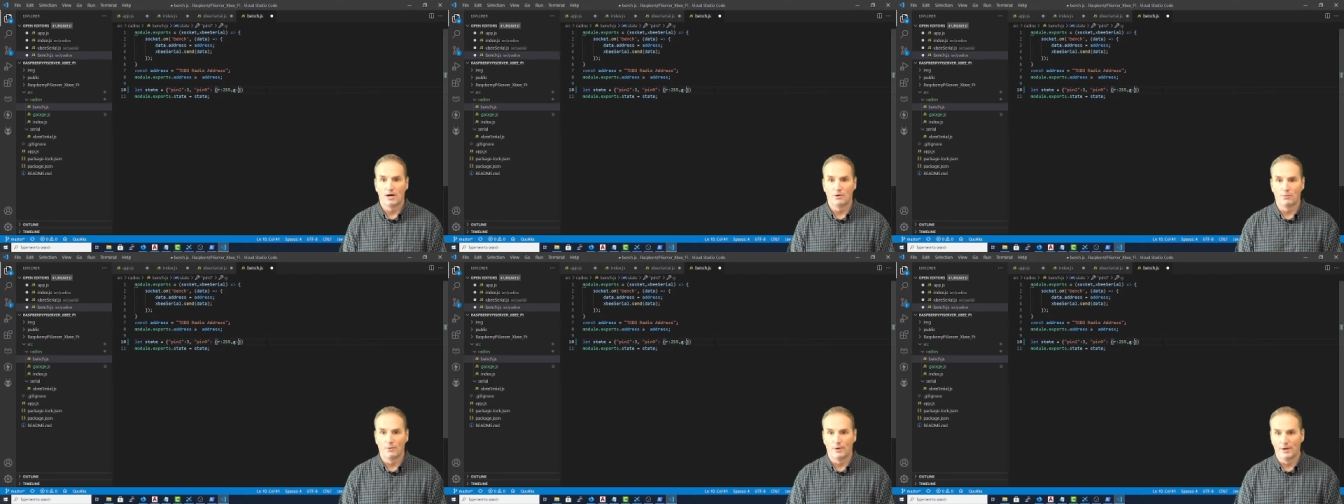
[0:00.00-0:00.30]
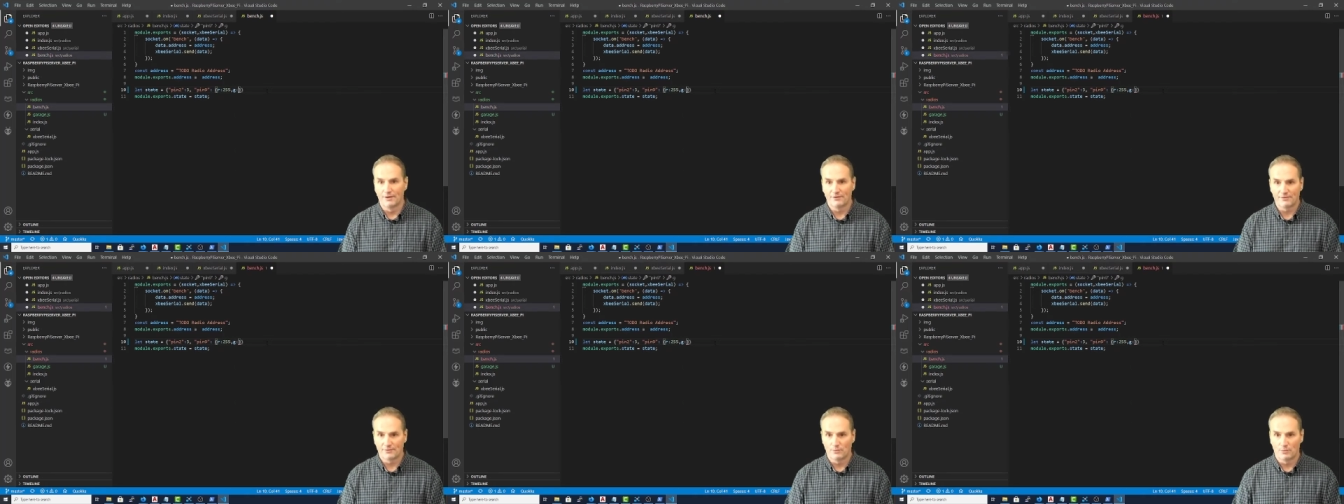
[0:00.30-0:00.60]

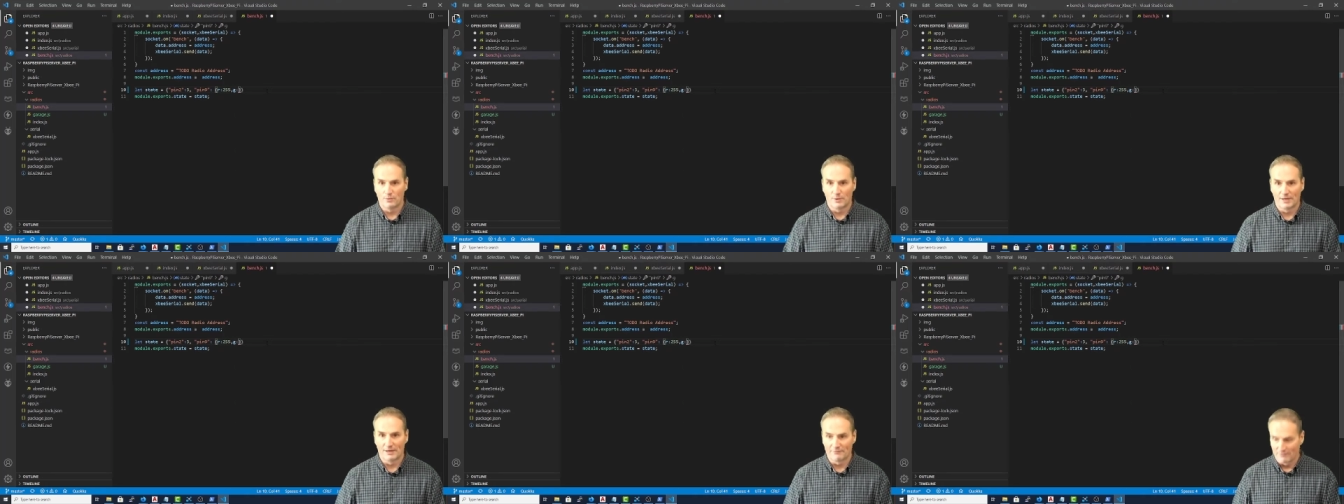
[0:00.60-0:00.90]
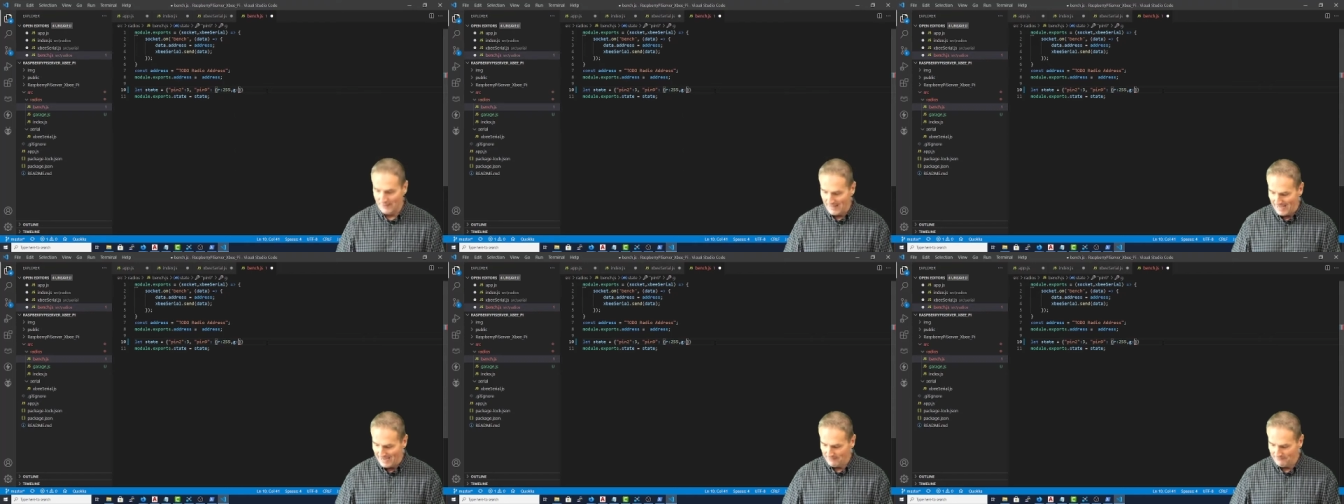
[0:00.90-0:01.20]
with
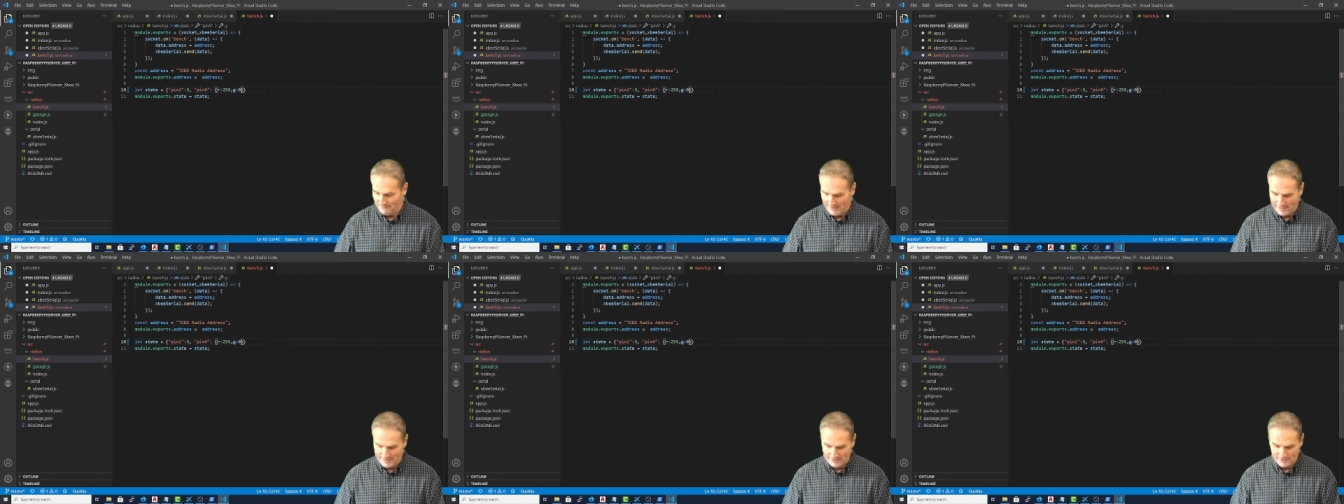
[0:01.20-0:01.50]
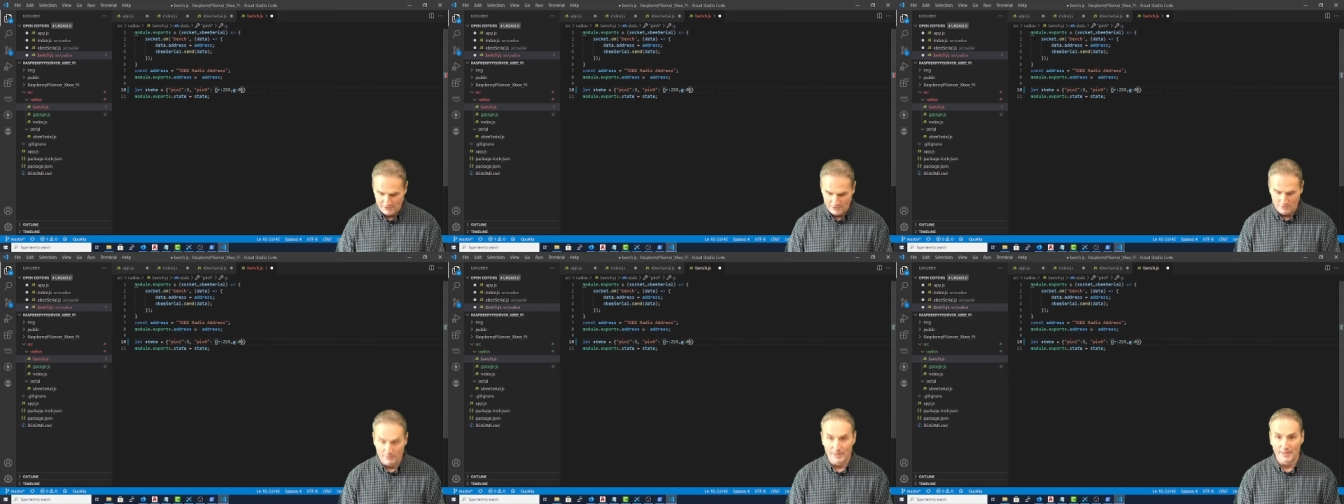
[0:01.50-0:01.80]
whatever that
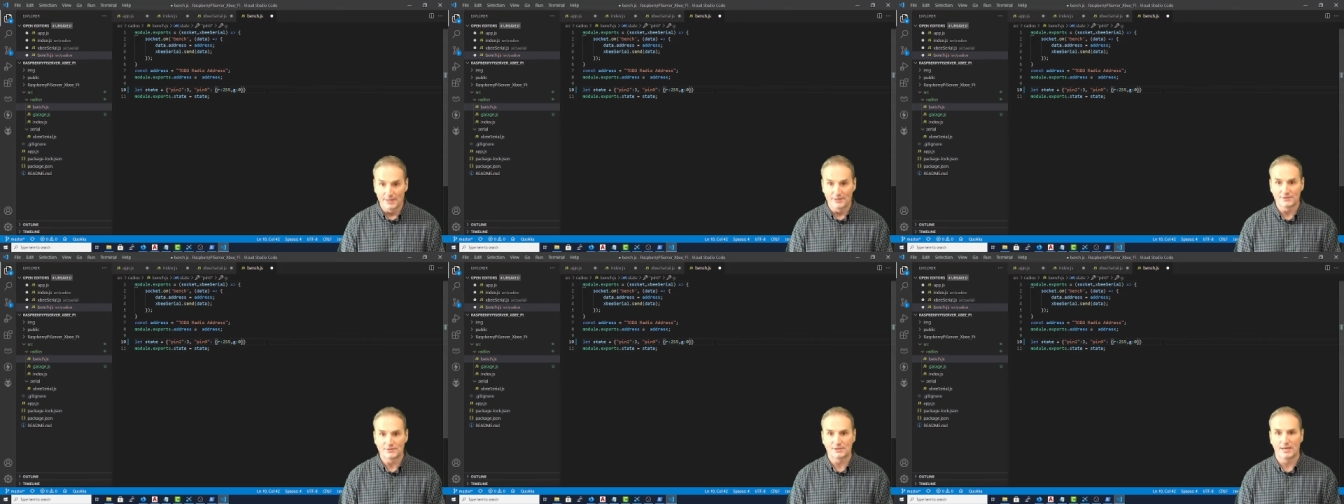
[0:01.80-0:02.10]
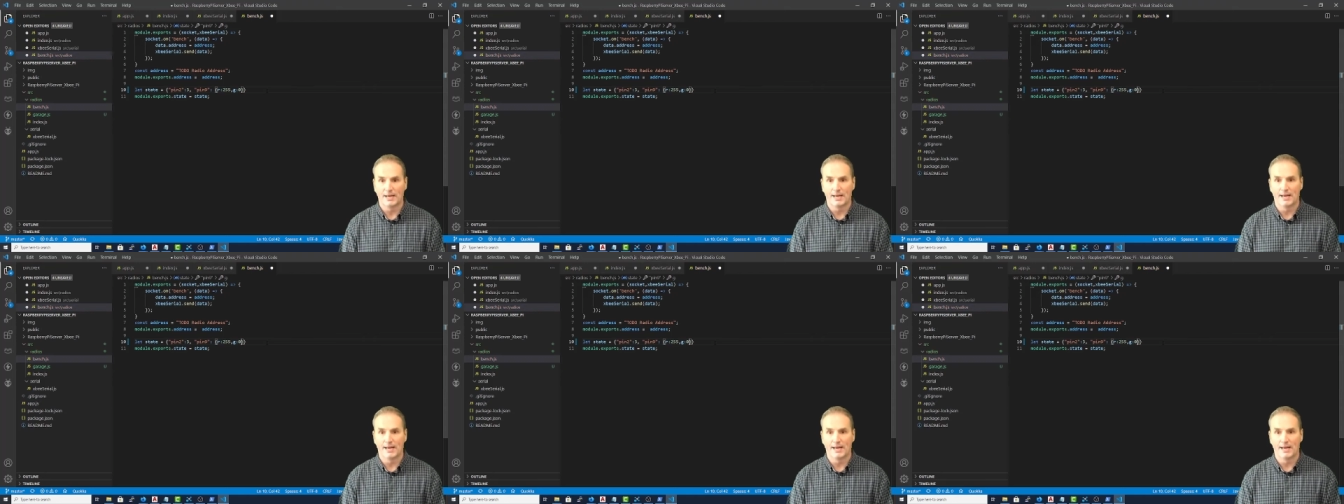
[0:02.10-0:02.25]
value is,